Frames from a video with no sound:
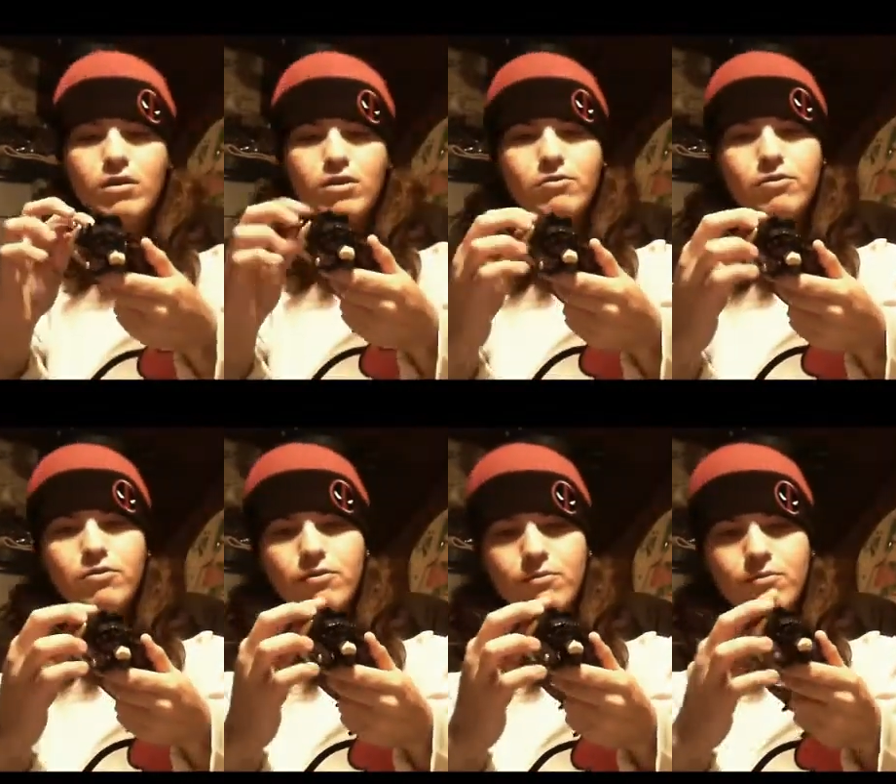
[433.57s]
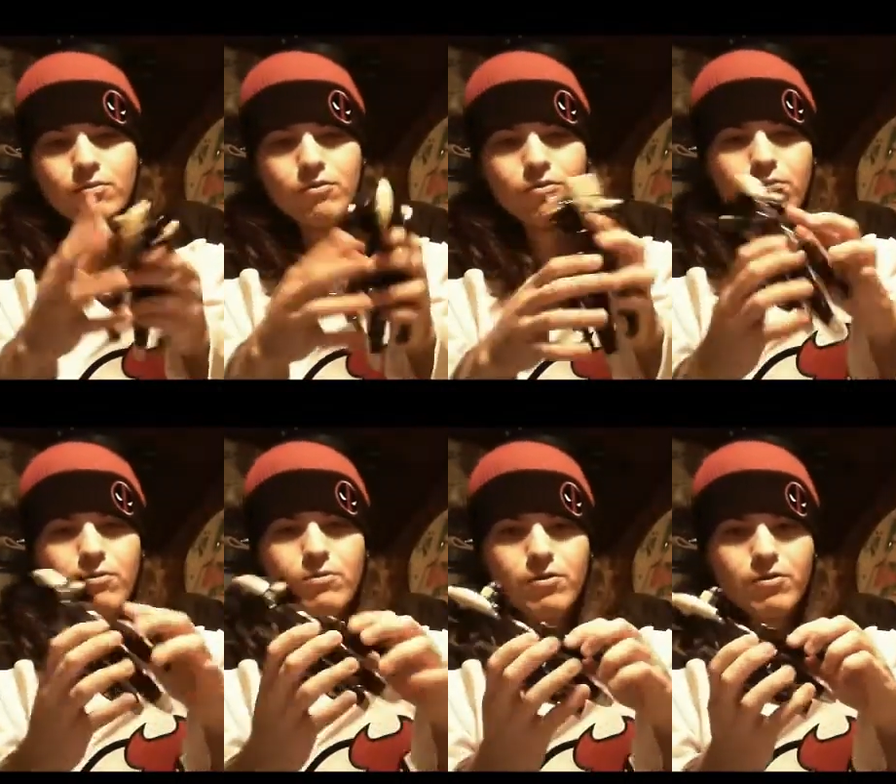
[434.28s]
You just
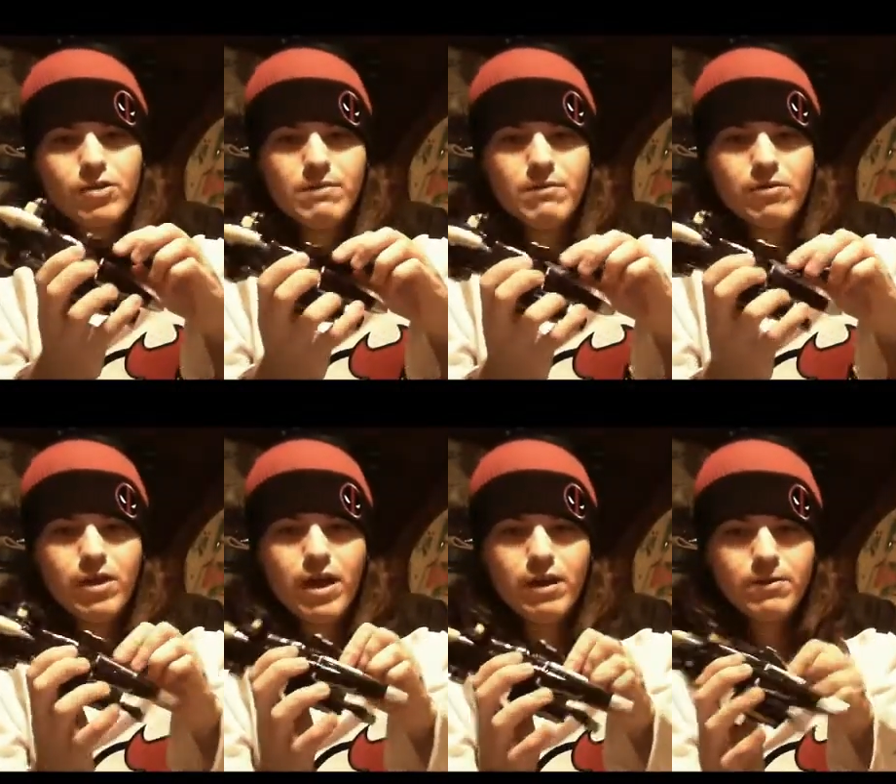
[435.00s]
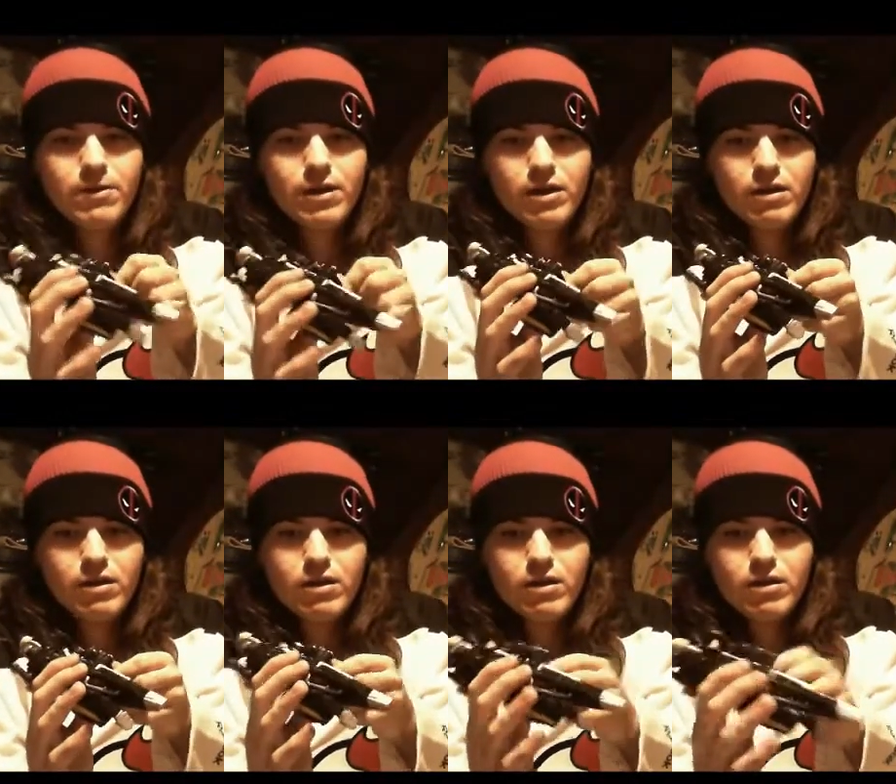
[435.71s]
do the same exact thing.
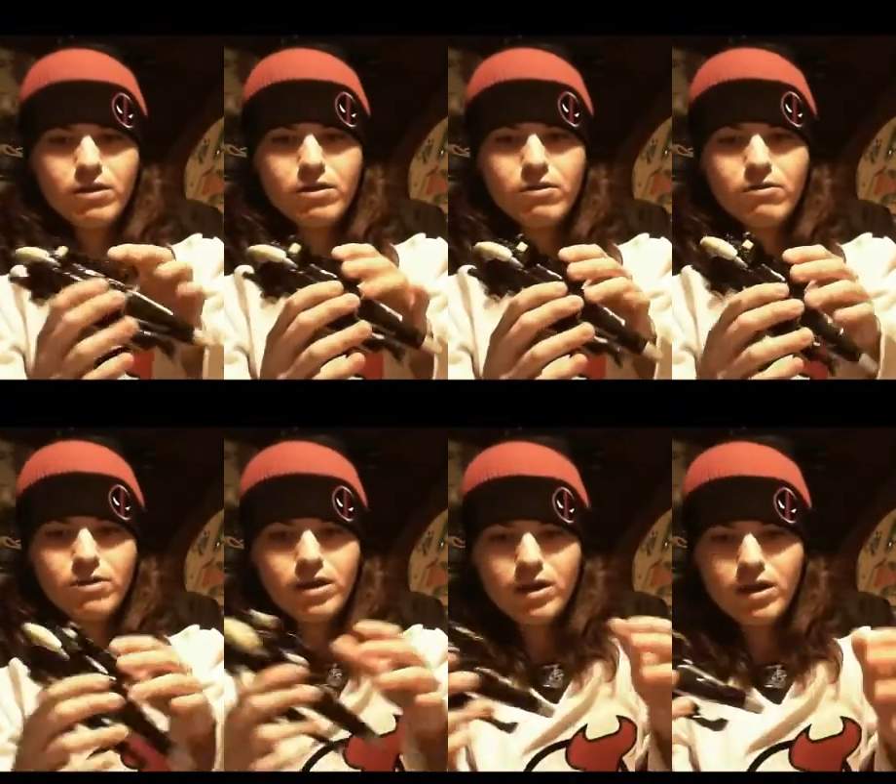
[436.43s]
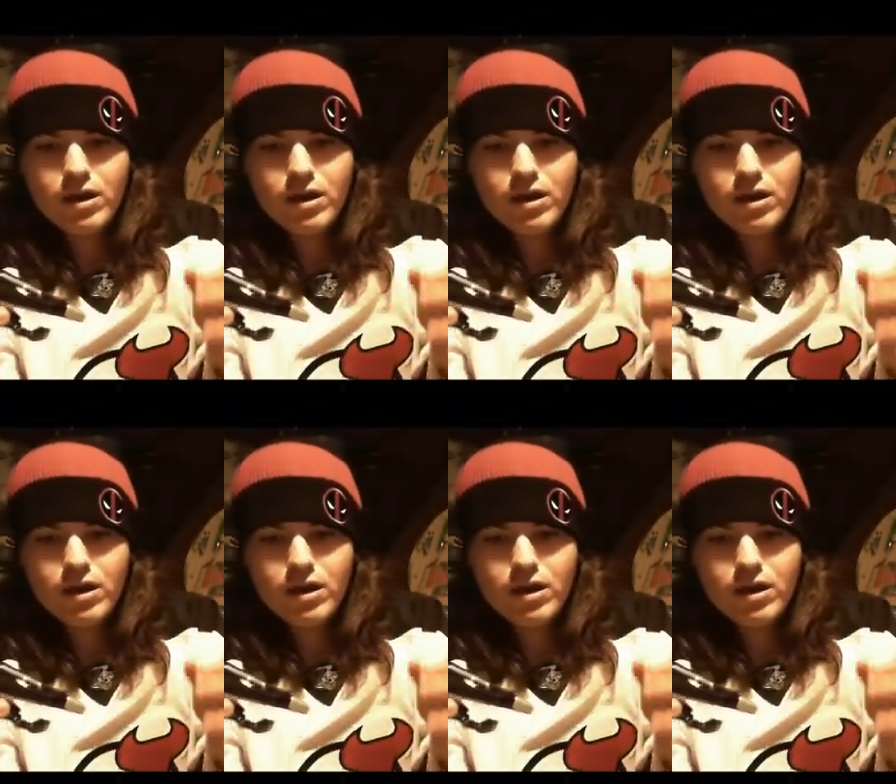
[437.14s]
The only